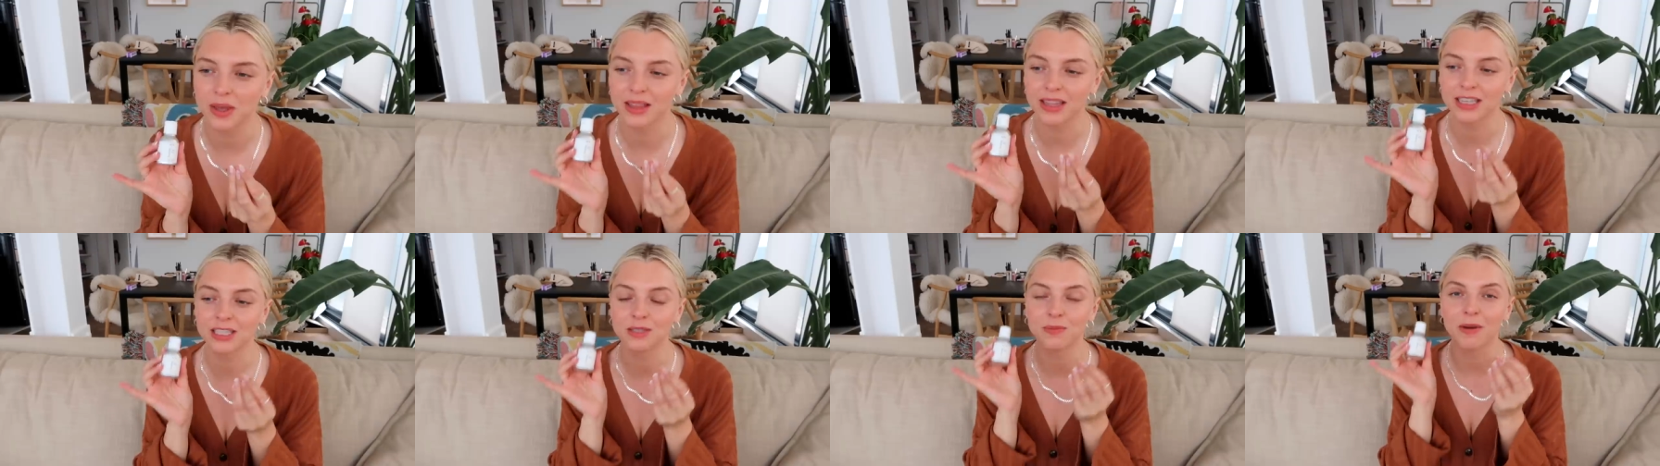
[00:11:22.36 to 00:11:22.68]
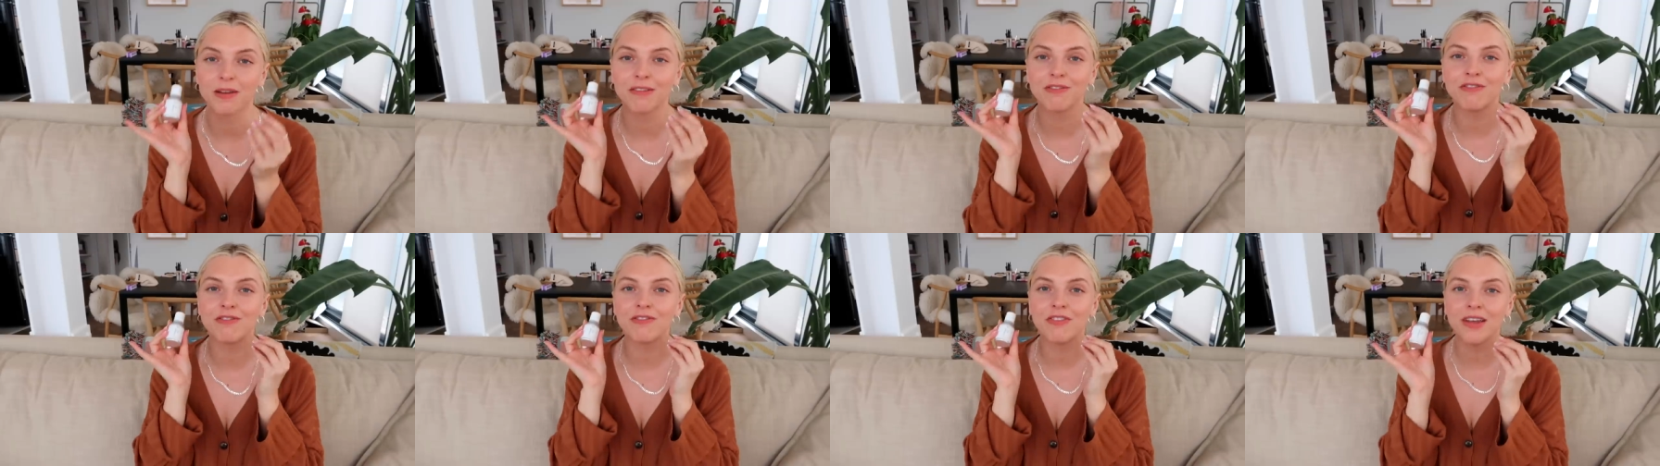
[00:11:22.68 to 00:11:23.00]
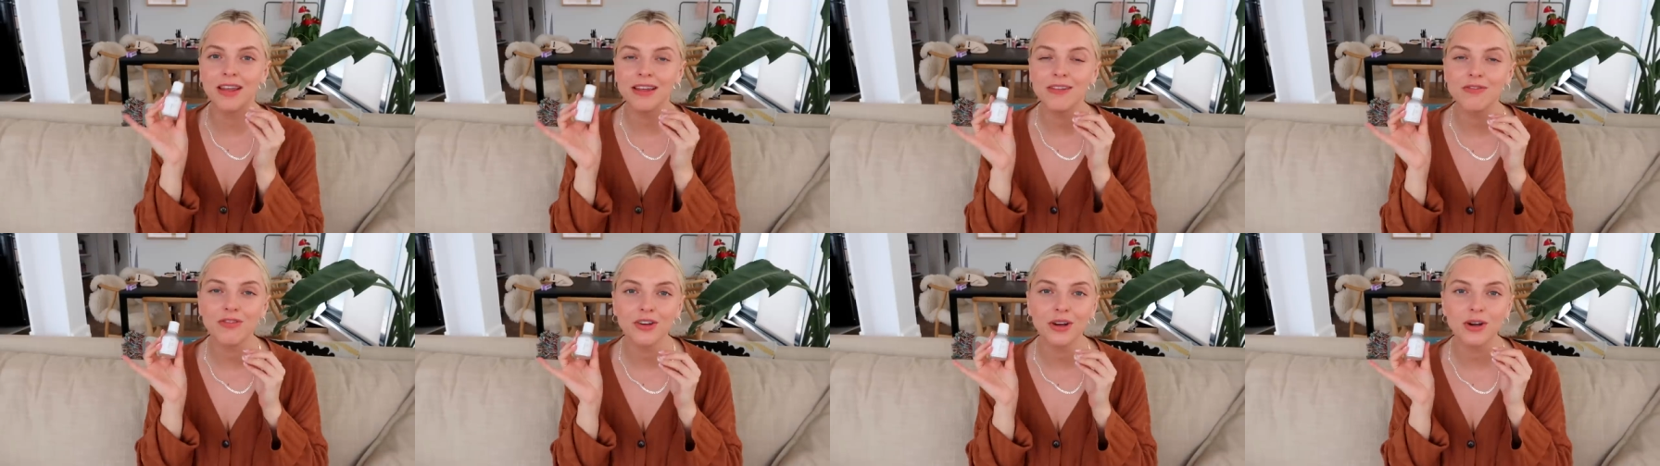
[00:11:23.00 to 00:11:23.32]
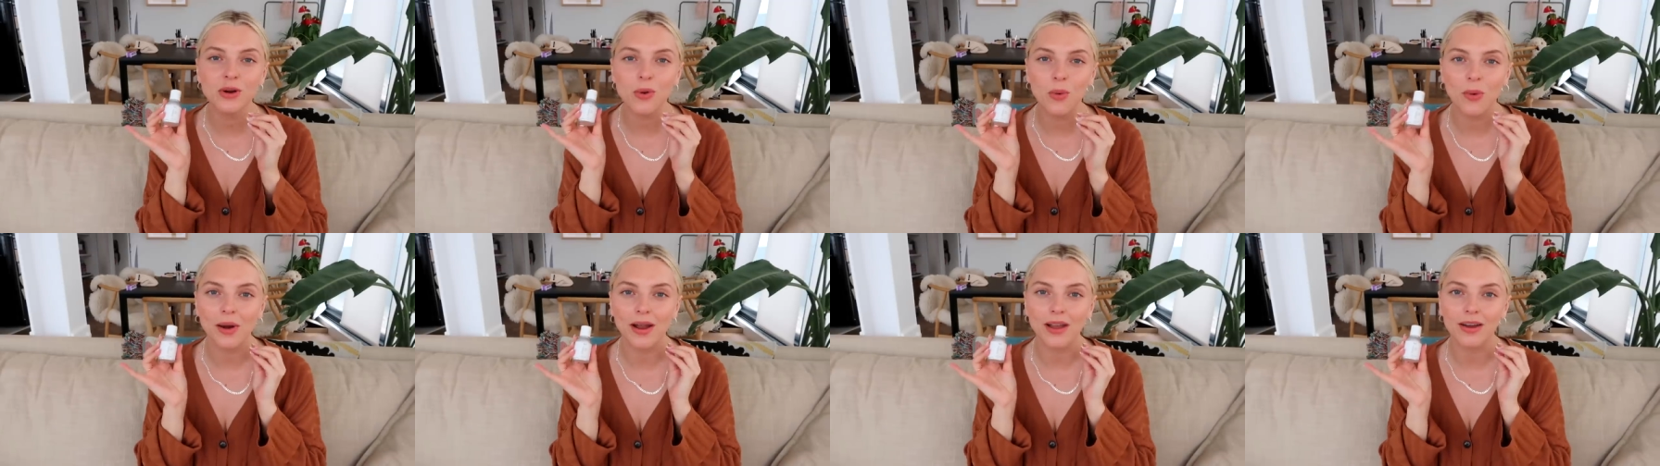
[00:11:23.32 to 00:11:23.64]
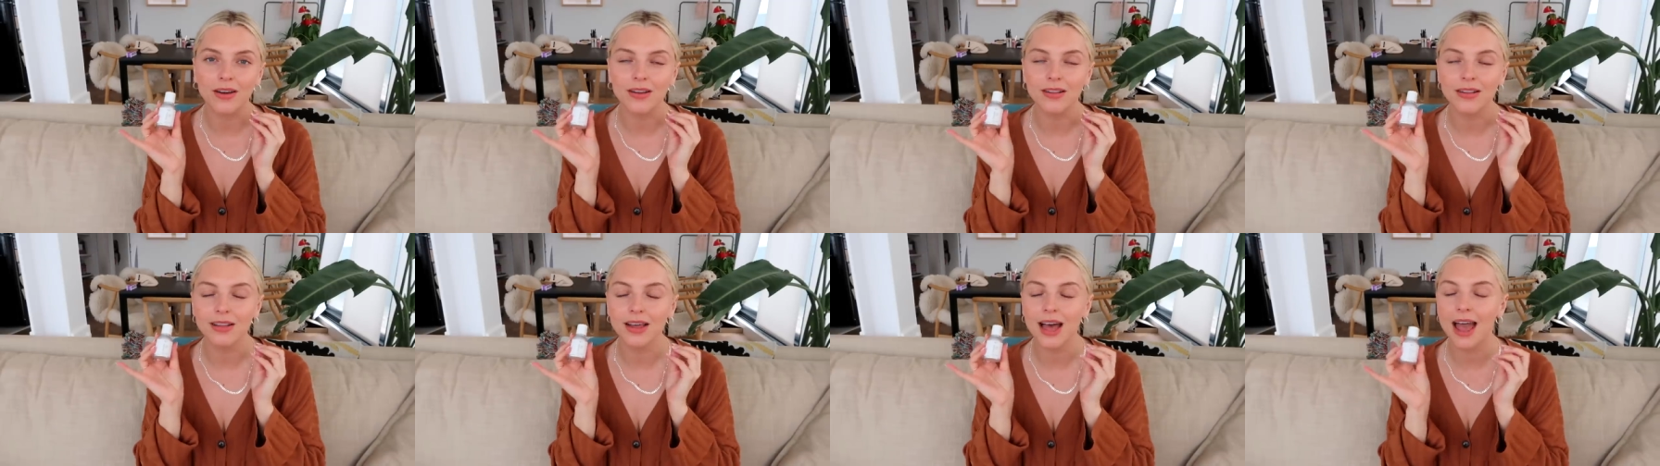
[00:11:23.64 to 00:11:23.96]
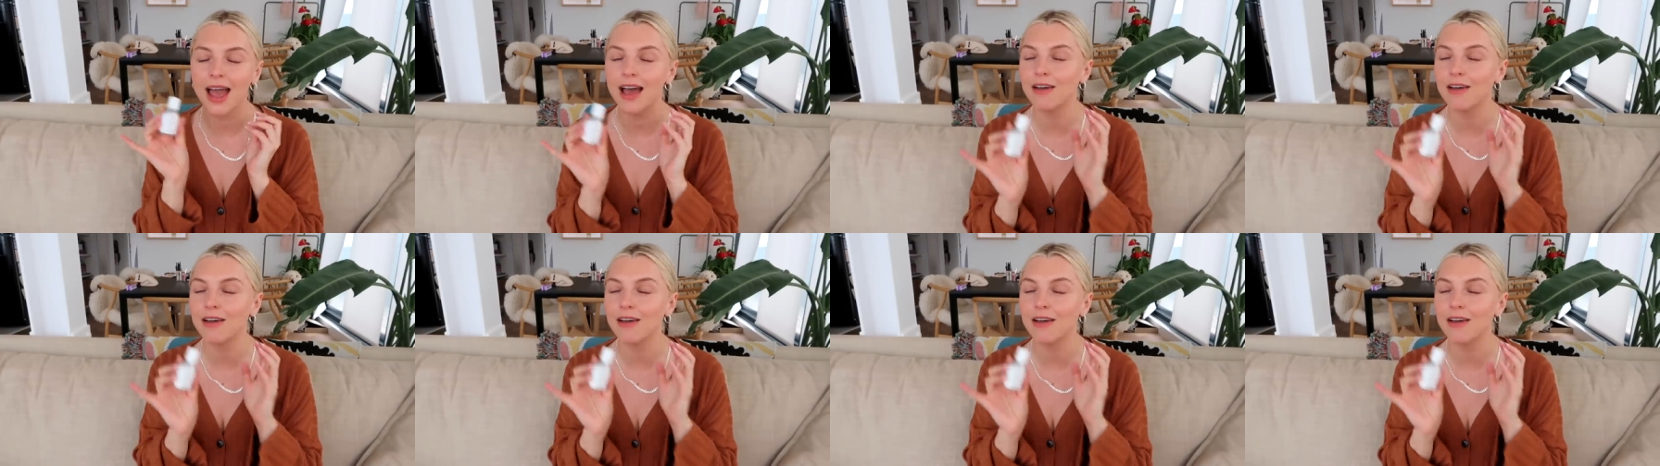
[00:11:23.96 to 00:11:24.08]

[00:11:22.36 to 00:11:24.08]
with. It's my favorite oil